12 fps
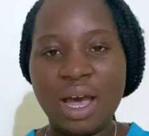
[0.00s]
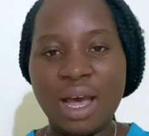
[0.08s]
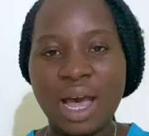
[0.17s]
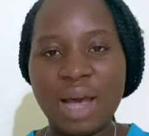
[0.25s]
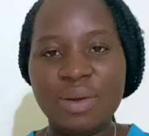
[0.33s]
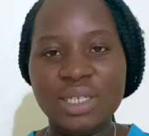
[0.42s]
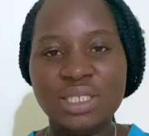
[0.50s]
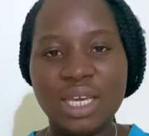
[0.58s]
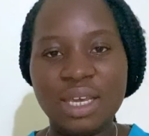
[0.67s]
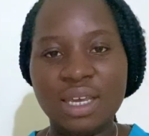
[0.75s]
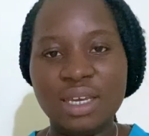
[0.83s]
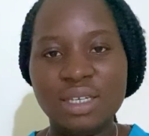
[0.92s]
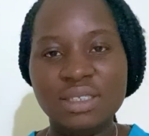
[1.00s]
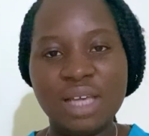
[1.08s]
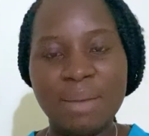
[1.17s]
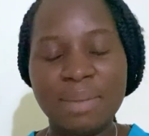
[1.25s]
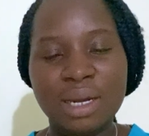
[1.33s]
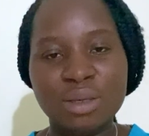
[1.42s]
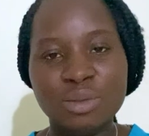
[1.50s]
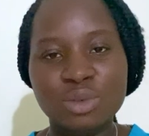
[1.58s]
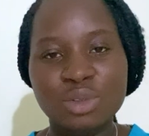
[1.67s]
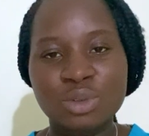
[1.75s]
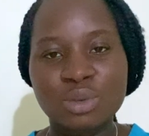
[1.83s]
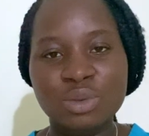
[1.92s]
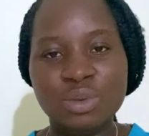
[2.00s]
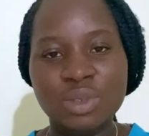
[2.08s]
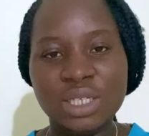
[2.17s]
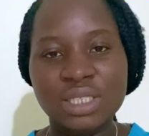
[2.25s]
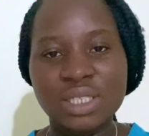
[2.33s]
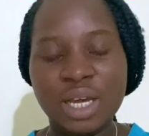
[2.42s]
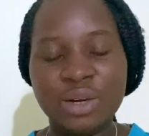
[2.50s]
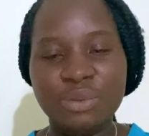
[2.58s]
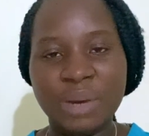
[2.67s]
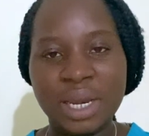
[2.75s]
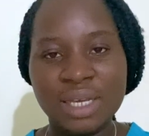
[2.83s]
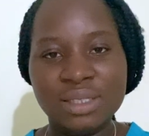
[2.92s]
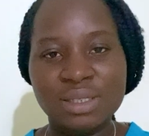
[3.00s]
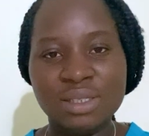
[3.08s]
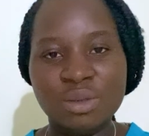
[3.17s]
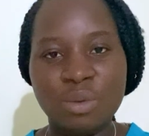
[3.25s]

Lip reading: how I take it is that medical school is not a race.